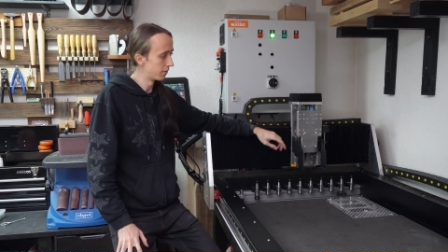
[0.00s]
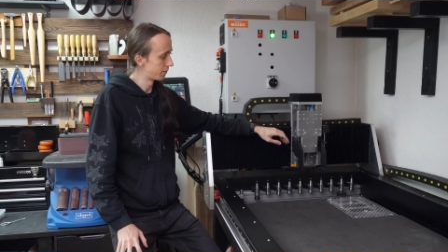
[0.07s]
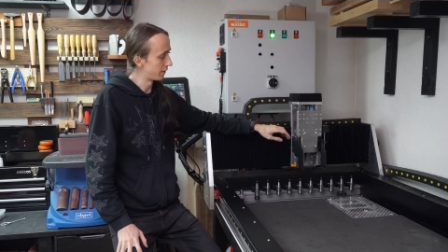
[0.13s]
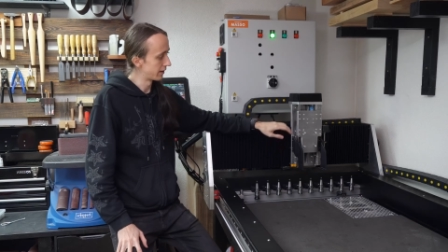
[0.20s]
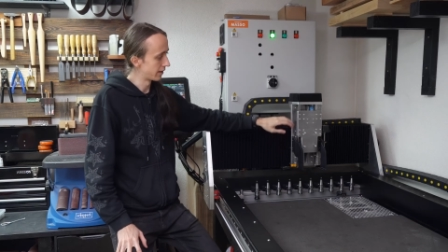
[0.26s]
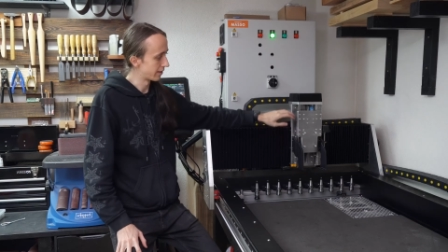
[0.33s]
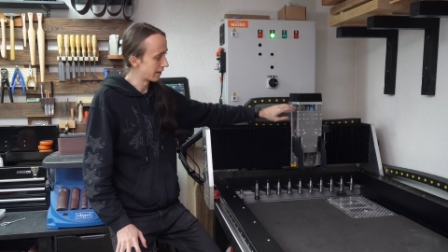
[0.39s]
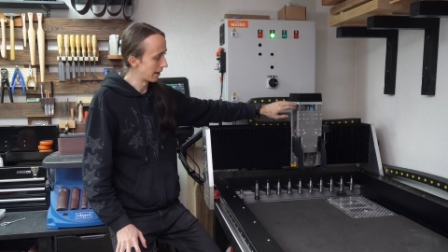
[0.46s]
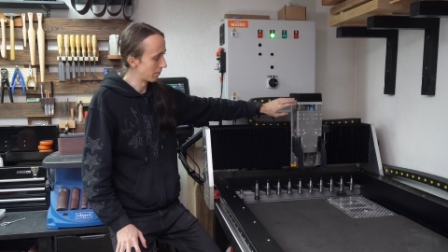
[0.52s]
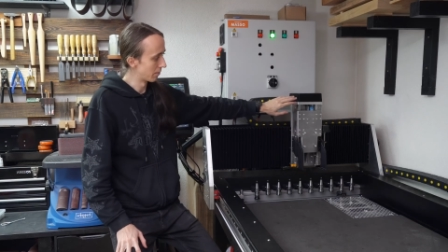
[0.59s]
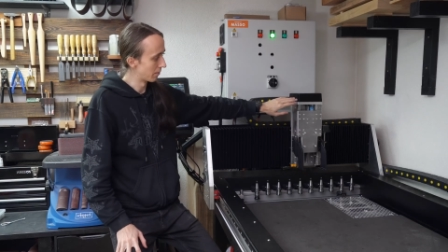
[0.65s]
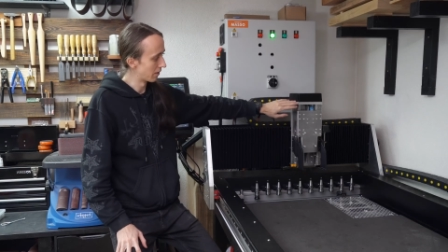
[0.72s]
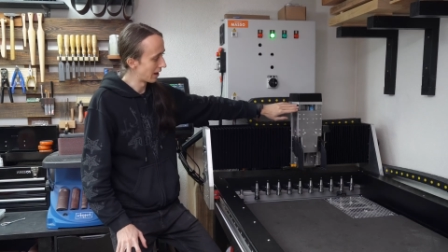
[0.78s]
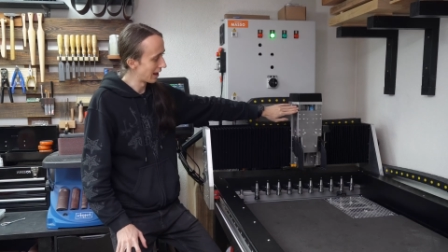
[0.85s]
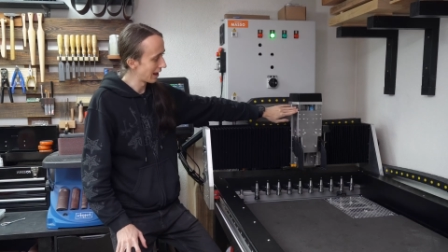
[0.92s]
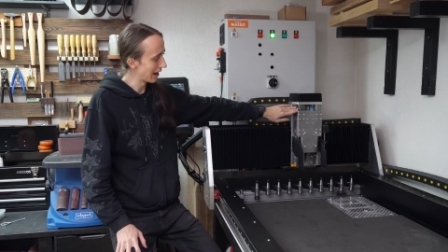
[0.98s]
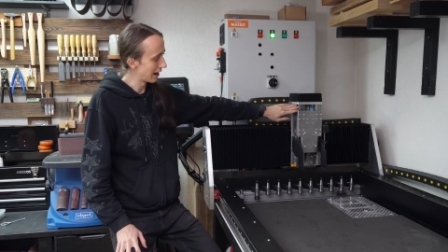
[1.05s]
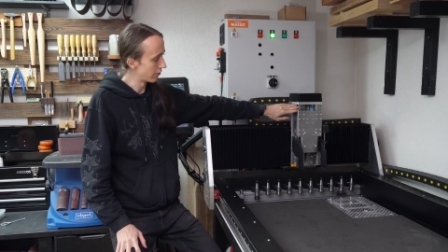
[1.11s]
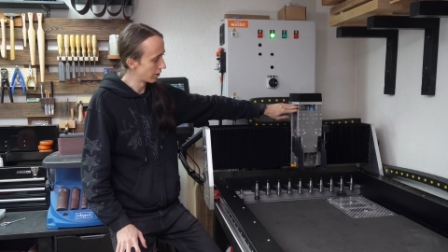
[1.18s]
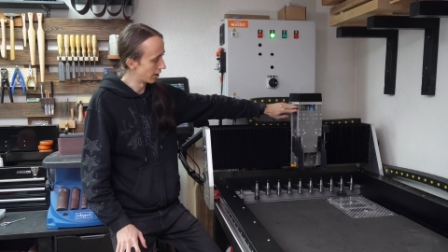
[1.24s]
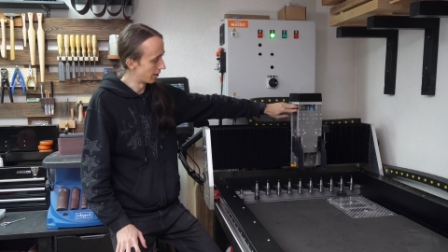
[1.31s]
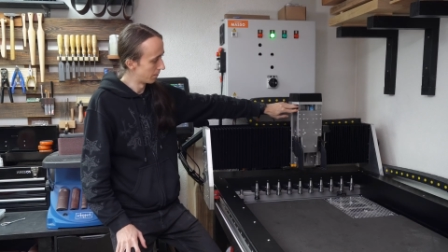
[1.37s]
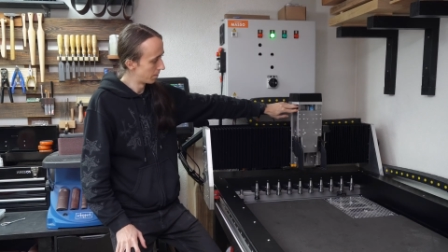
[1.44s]
fit the same uh,
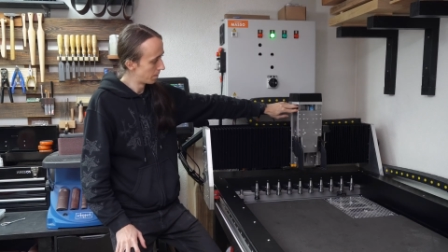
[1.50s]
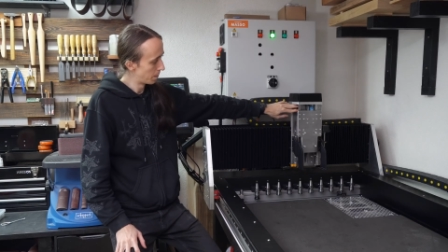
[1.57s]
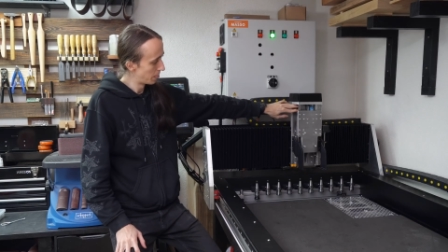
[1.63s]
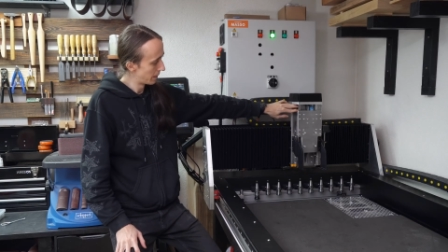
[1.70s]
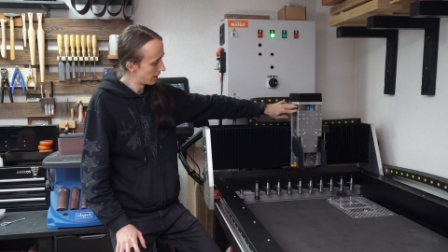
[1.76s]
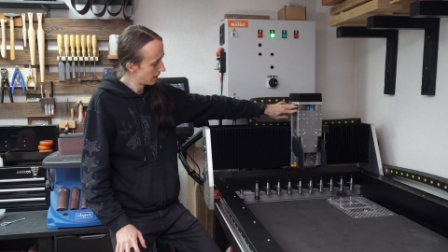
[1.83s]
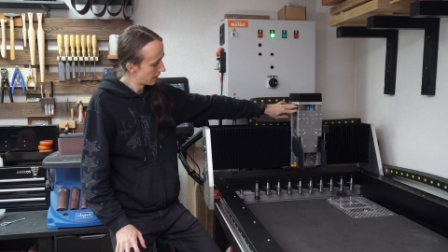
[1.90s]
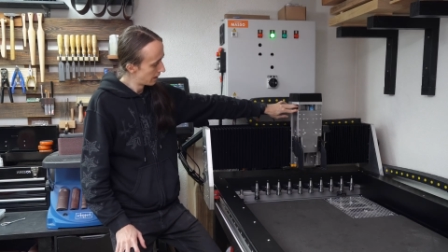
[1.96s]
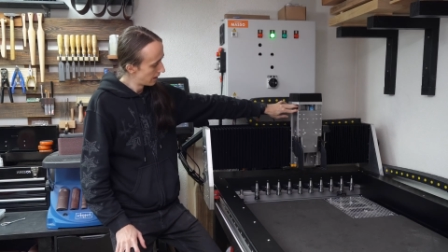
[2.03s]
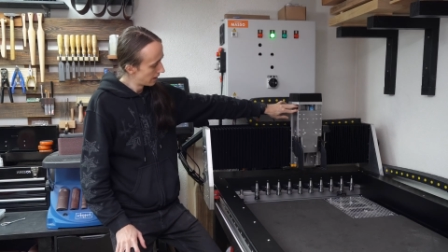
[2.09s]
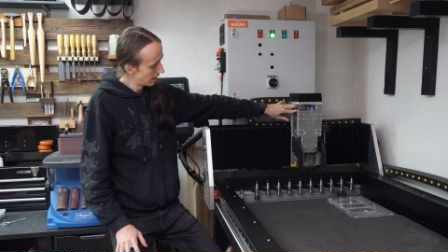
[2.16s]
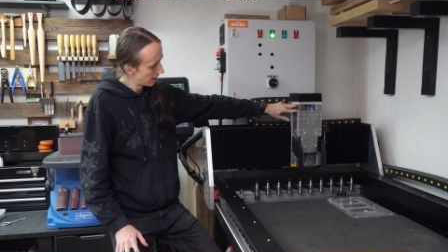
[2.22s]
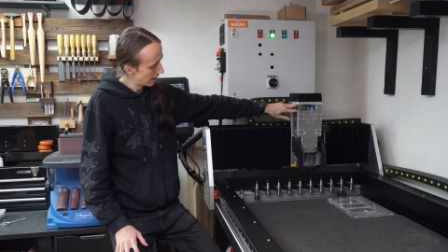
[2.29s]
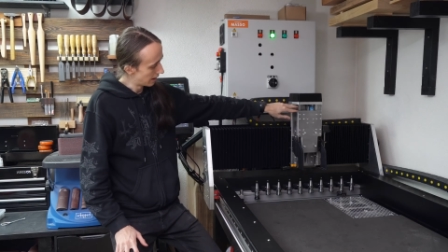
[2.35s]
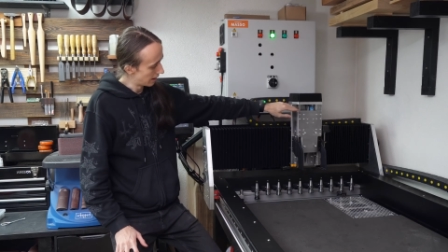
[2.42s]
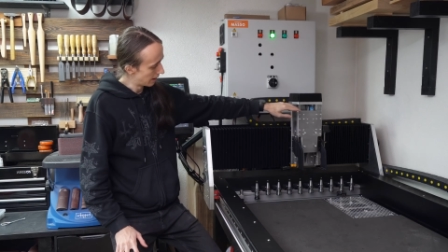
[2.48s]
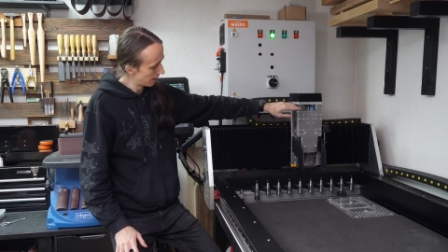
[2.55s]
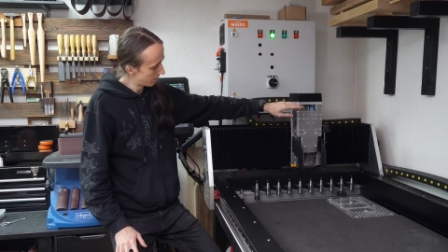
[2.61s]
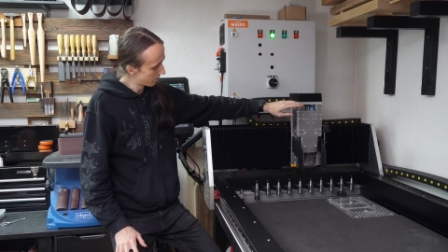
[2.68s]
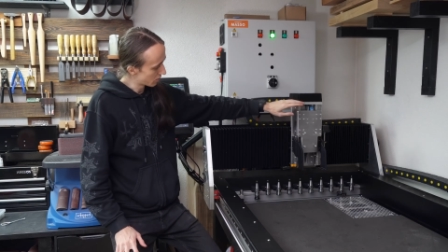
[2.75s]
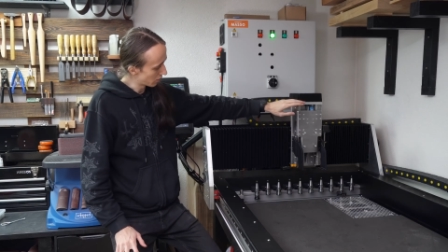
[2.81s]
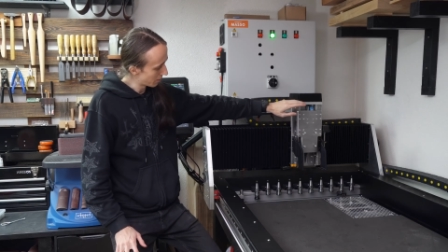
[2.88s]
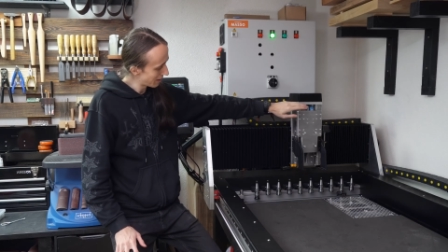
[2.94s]
area.
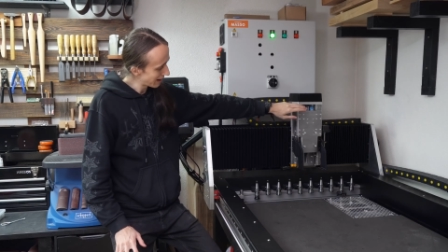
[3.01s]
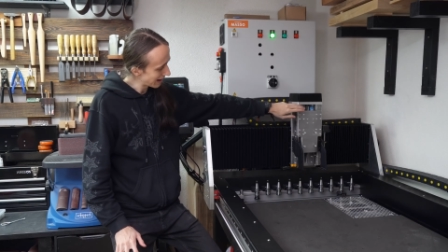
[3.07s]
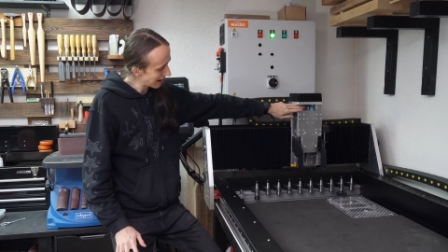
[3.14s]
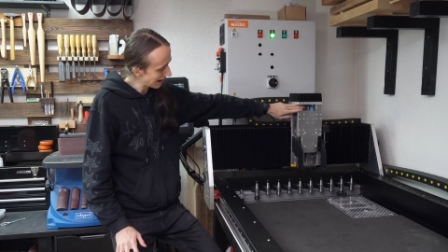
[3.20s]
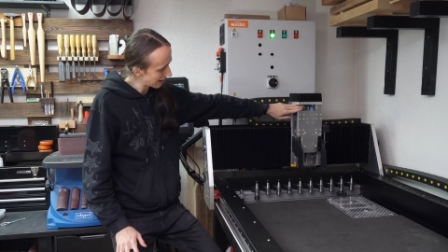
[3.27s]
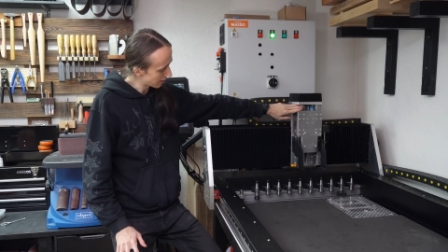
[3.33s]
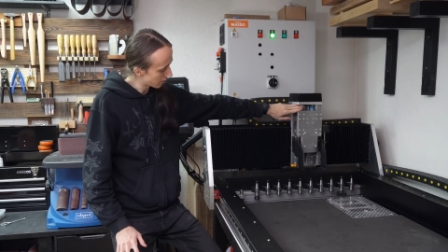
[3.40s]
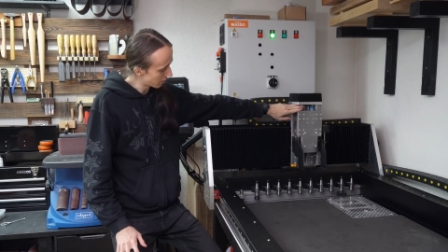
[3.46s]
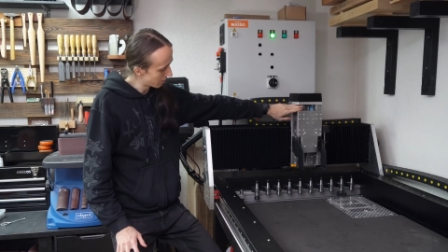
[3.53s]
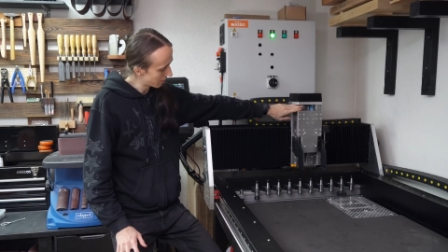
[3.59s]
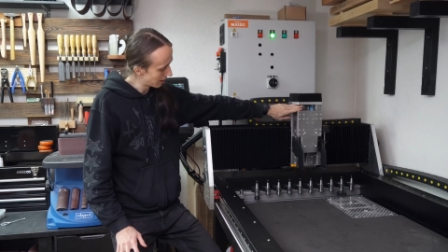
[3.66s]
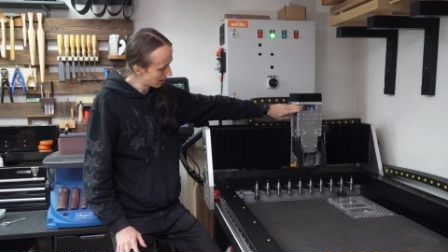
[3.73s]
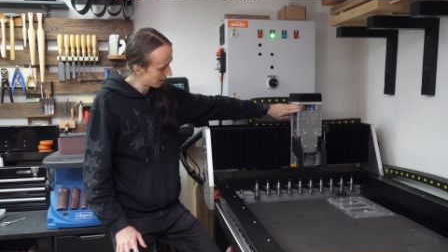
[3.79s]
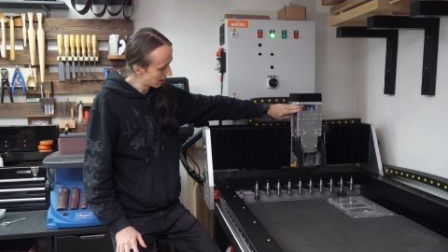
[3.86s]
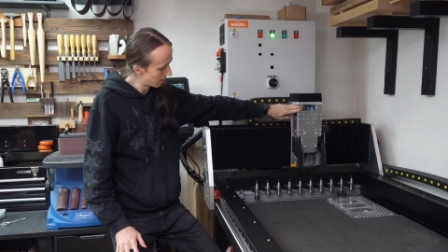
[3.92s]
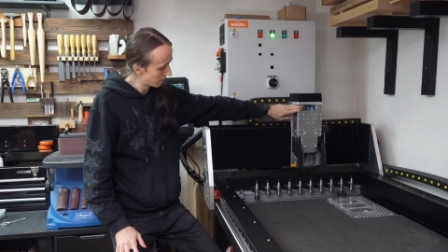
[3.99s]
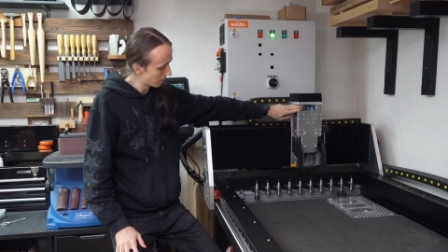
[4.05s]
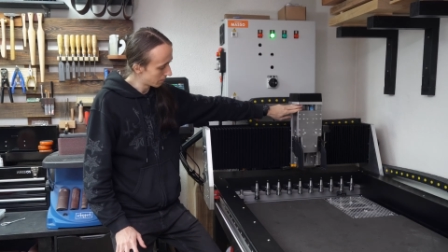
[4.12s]
Um, so I might add some uh,